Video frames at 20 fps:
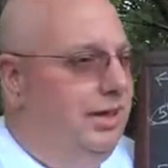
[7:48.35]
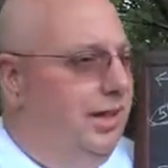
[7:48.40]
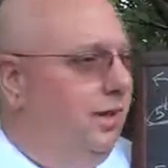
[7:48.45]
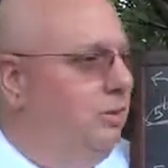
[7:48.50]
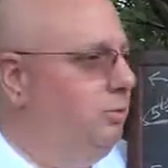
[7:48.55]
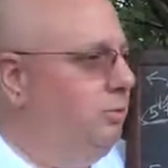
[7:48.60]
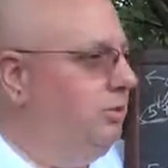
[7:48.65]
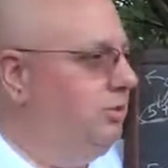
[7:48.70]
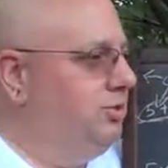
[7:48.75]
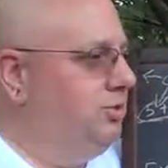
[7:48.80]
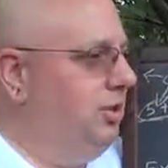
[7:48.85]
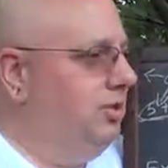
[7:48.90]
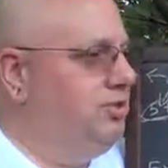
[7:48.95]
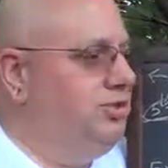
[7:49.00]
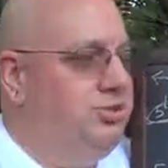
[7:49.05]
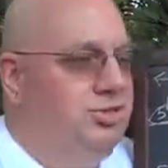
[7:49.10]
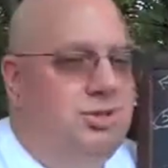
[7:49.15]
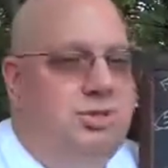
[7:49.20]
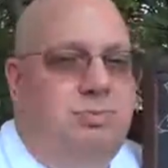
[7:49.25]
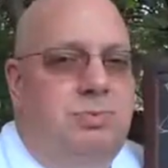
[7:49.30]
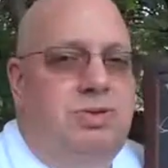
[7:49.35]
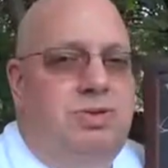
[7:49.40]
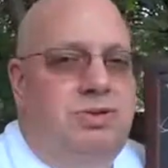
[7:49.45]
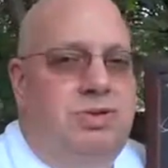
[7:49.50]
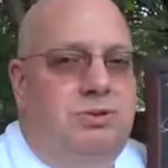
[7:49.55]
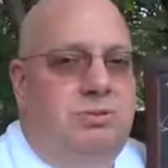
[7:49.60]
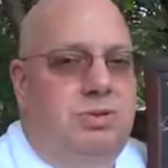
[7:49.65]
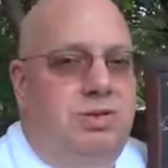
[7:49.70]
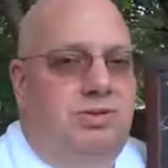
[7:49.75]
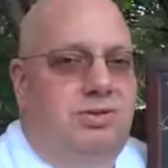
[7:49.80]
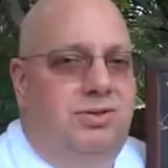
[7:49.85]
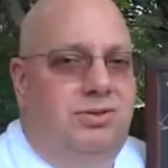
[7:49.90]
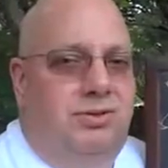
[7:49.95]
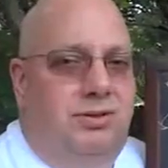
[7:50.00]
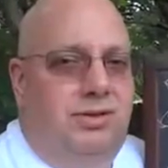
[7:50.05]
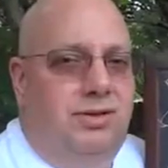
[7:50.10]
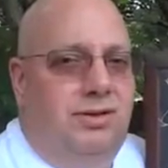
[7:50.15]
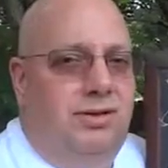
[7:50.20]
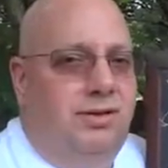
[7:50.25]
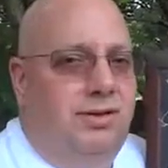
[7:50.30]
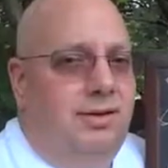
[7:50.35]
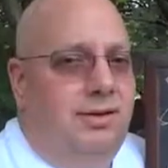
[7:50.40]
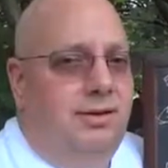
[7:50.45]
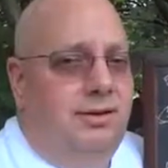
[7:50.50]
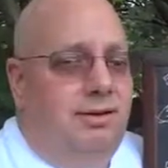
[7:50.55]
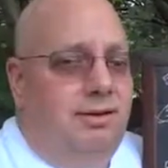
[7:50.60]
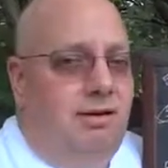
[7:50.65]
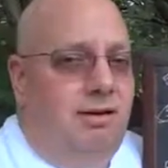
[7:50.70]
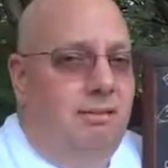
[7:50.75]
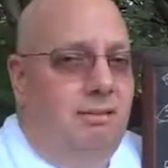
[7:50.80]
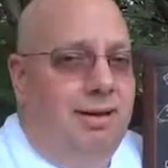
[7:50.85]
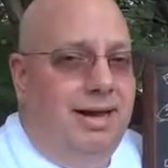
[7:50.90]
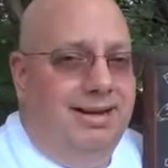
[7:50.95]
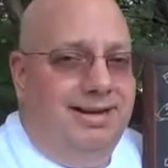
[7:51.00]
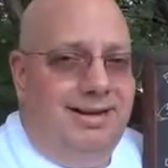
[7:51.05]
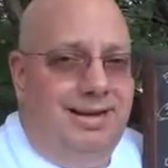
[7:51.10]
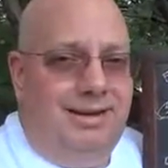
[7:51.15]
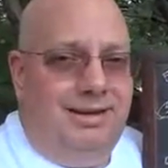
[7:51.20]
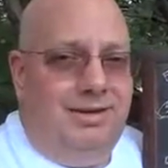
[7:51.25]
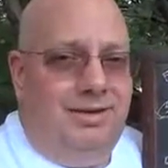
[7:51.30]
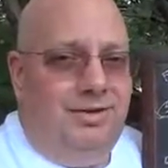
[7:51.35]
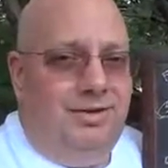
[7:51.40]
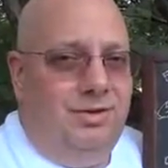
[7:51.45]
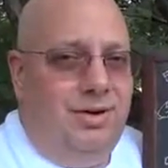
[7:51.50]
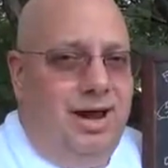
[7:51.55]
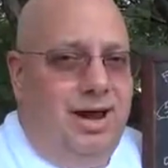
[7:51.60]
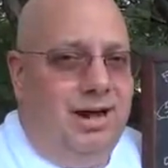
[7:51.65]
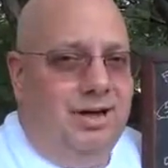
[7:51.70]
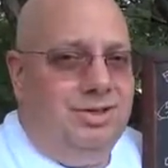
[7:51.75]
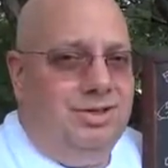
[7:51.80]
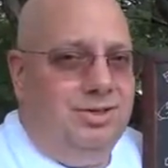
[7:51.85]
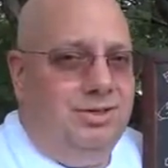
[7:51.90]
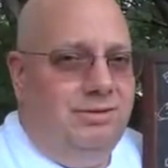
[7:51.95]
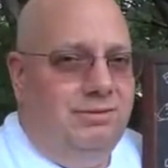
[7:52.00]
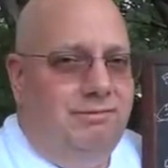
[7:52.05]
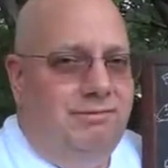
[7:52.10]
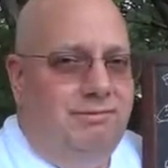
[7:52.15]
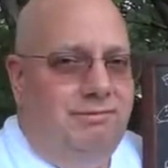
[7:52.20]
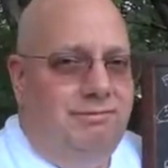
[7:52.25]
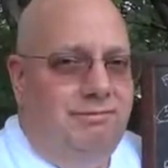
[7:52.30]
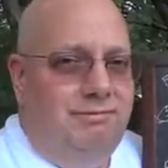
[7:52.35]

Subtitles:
that which us stupid humans call magnetic attraction,